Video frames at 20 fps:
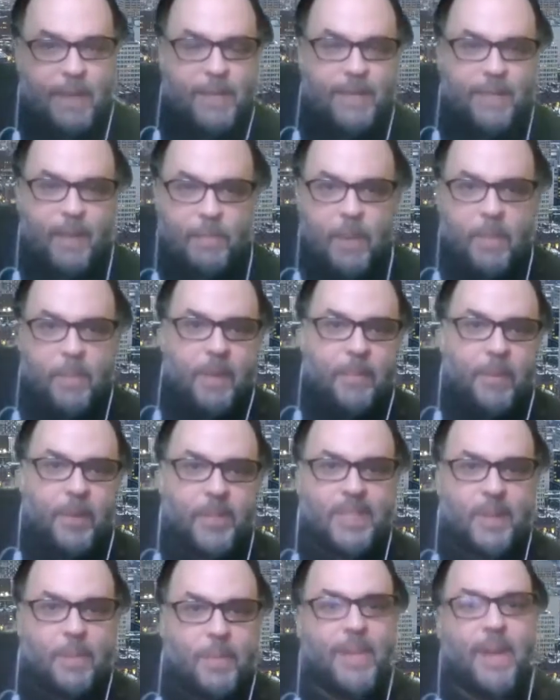you tell me a bit about
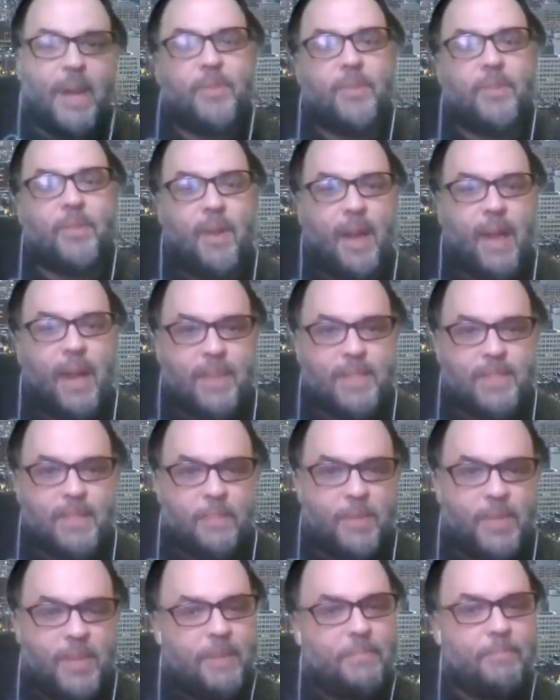some of the
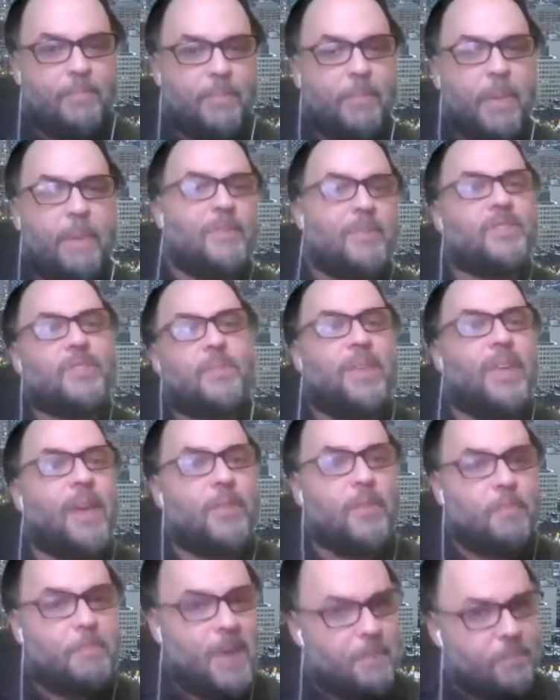
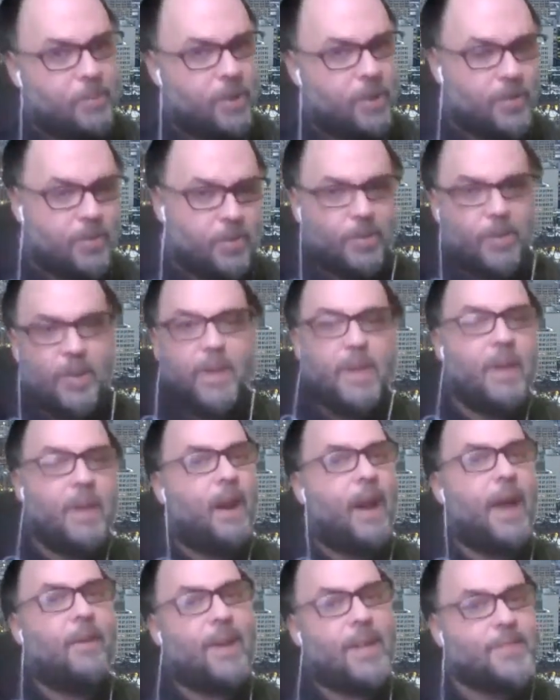other people, other
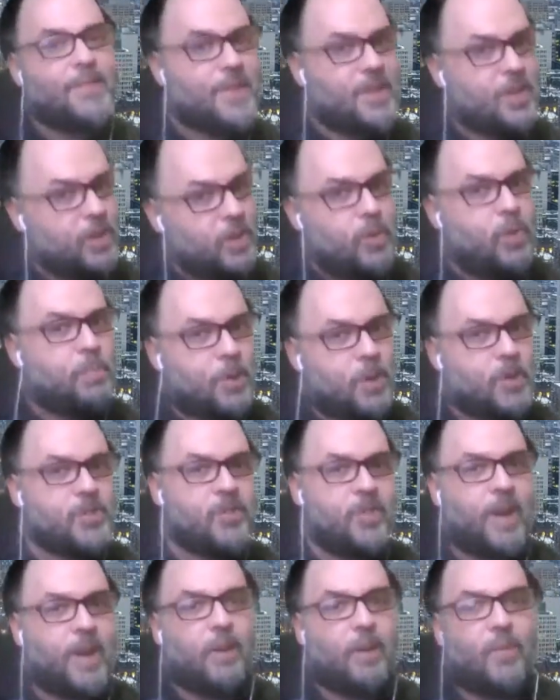highlights that you
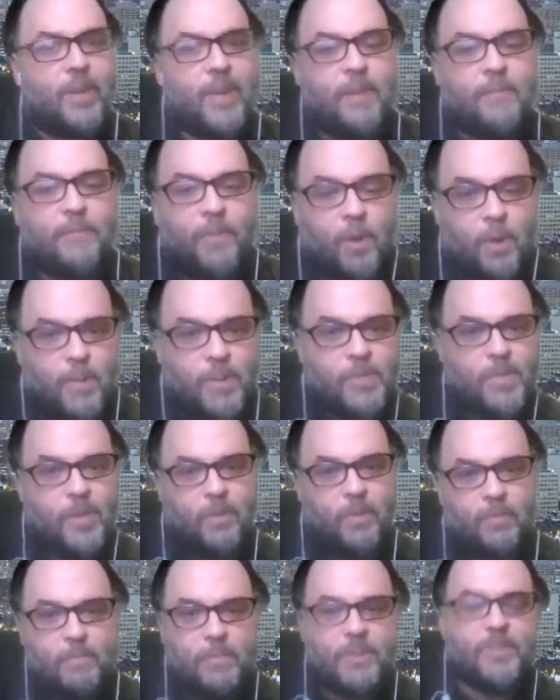personally are looking forward to,
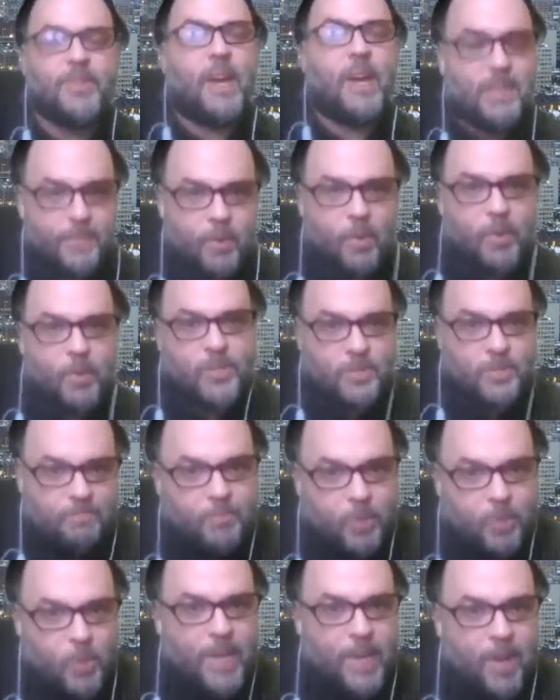besides, of course,
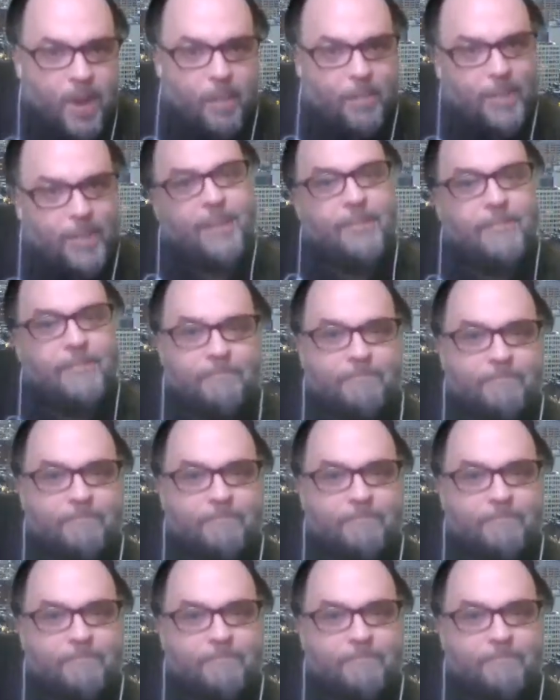doing comedy?